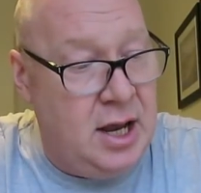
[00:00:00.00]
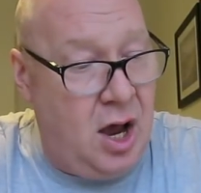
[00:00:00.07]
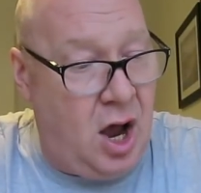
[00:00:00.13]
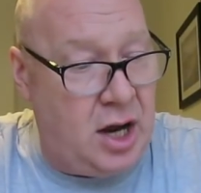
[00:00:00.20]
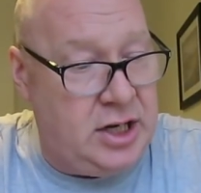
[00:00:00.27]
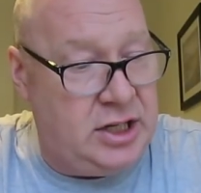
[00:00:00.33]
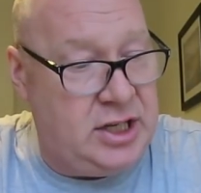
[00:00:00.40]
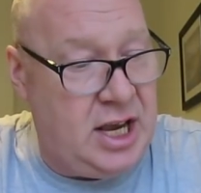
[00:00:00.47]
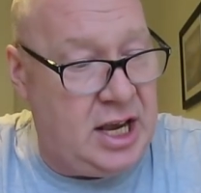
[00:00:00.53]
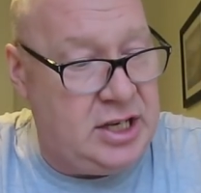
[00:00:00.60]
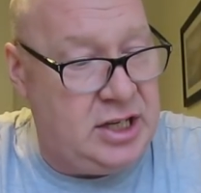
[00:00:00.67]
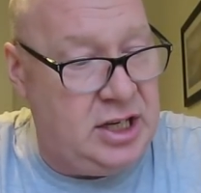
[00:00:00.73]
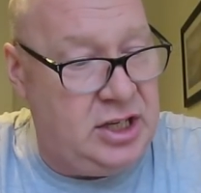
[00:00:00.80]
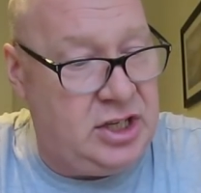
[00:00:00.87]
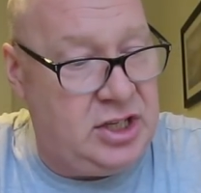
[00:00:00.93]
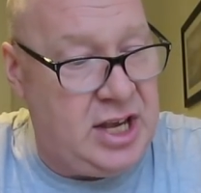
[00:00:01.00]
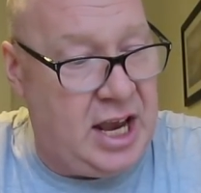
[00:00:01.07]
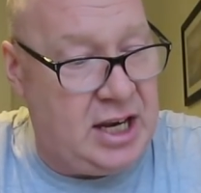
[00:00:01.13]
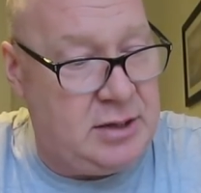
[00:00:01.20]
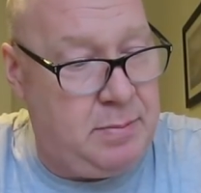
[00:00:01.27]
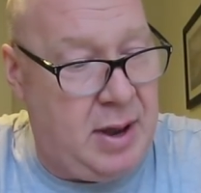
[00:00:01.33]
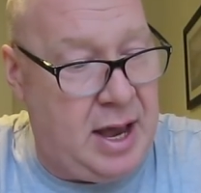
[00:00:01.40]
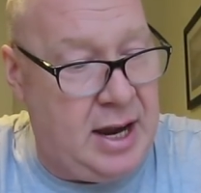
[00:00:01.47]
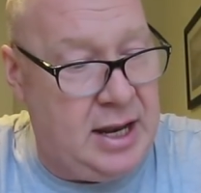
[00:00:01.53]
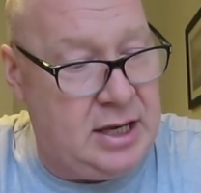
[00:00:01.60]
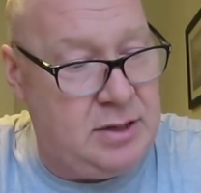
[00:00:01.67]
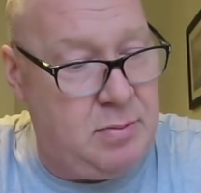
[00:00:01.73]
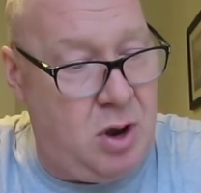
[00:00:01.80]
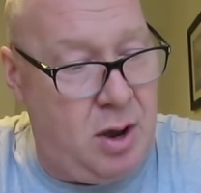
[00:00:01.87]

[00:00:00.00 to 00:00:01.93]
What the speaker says: I detest his sex palace.